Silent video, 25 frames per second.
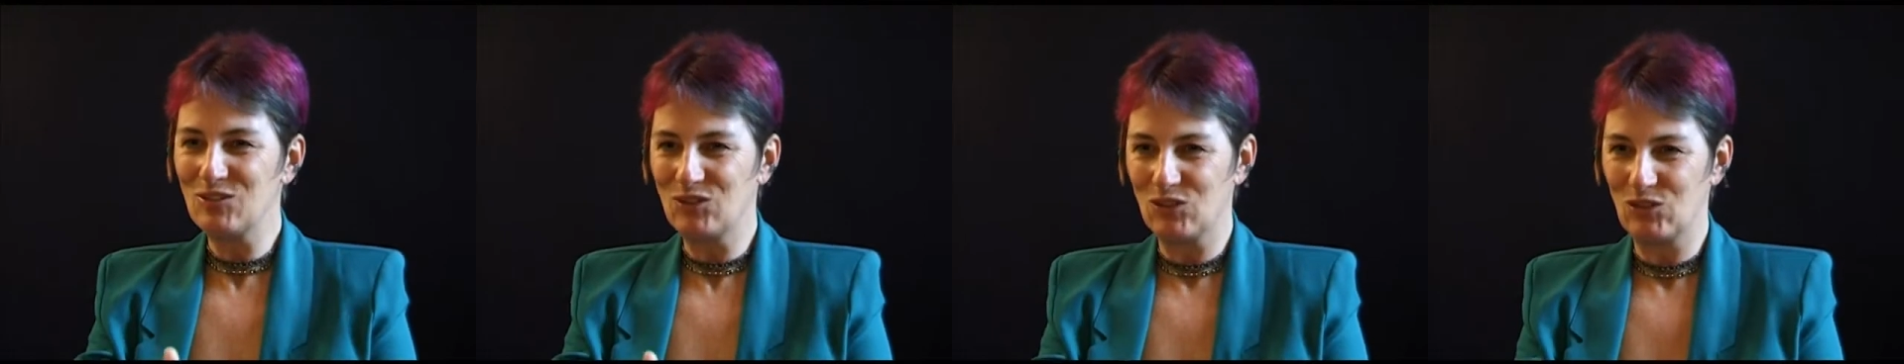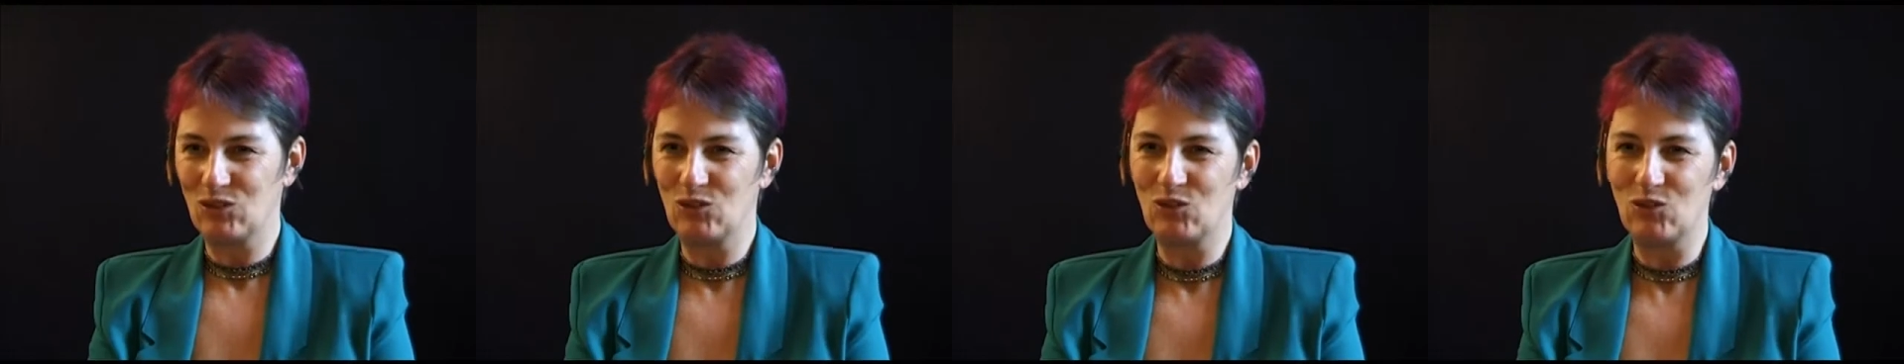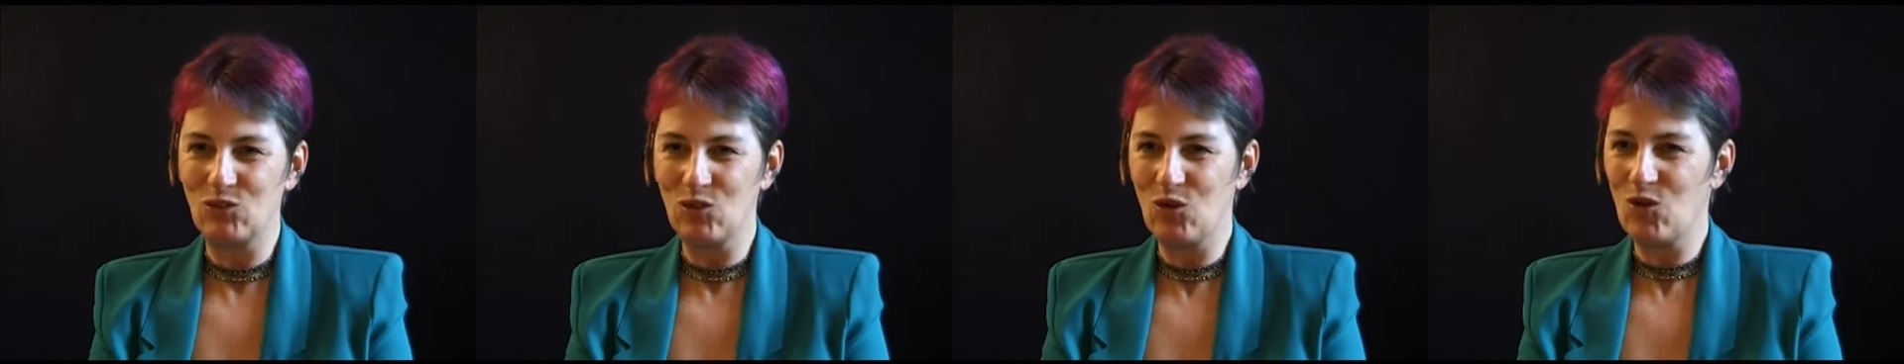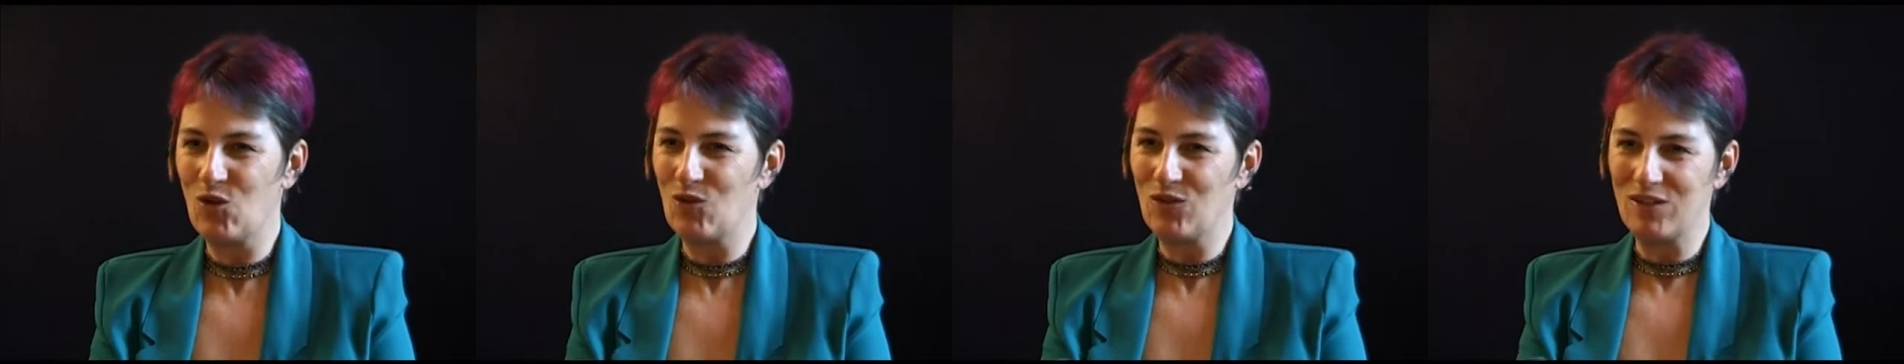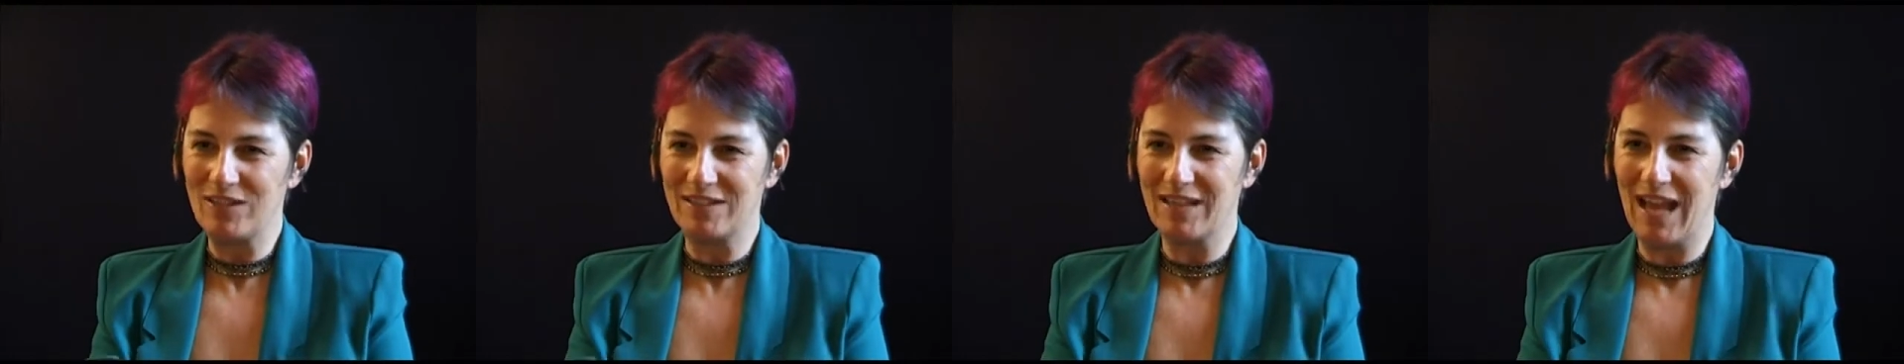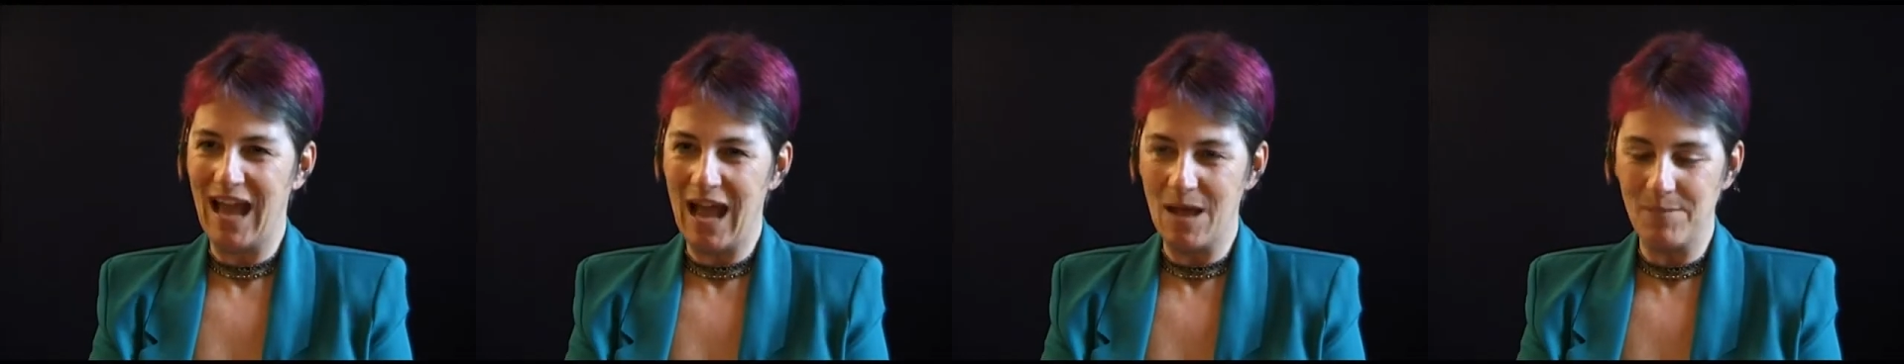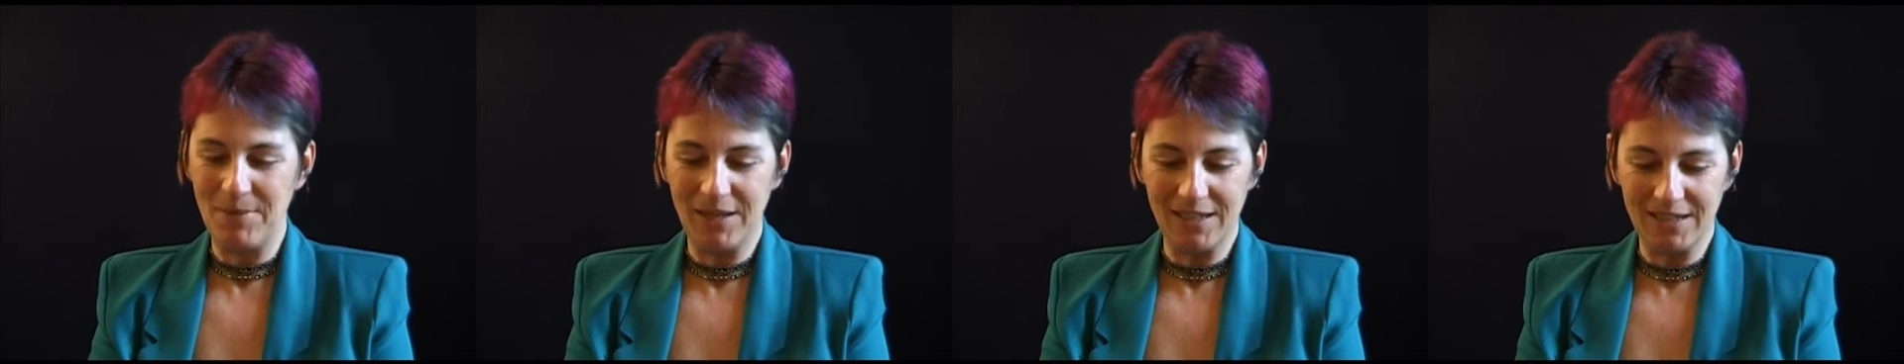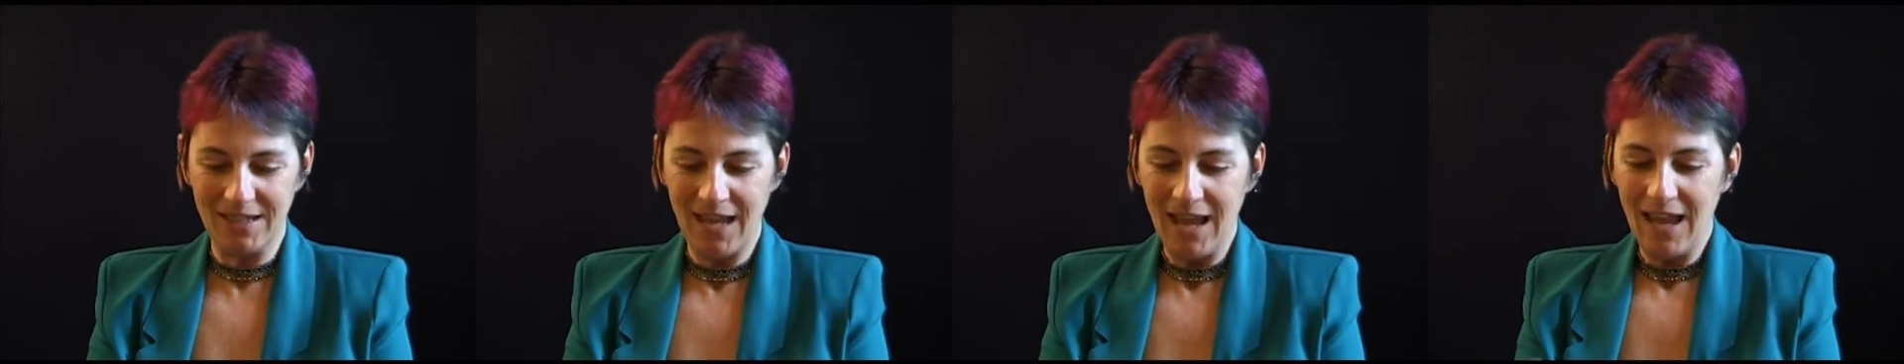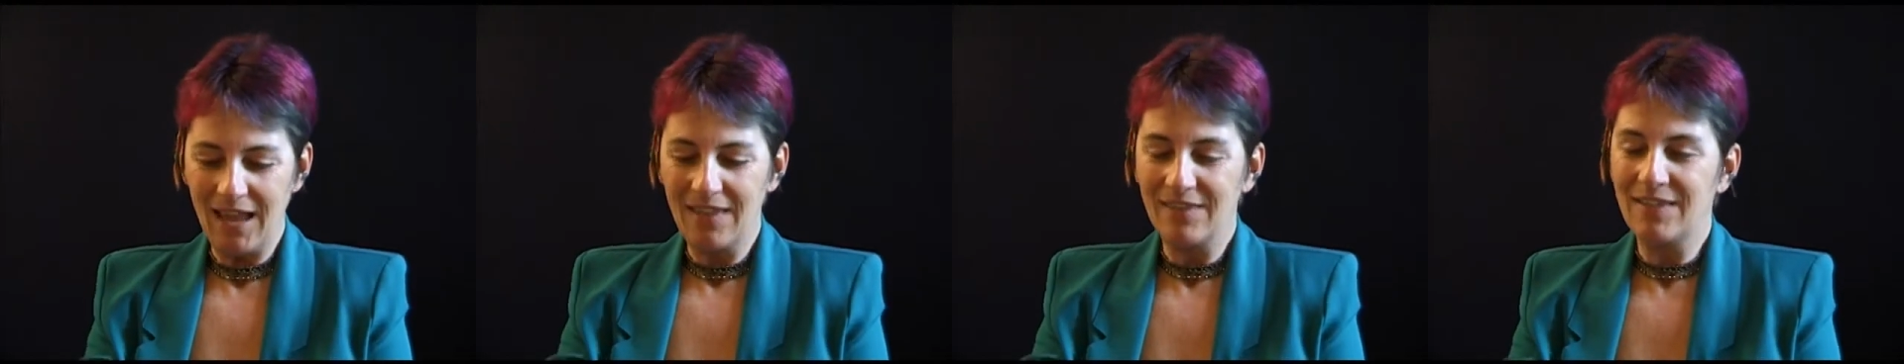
the stories, the habits,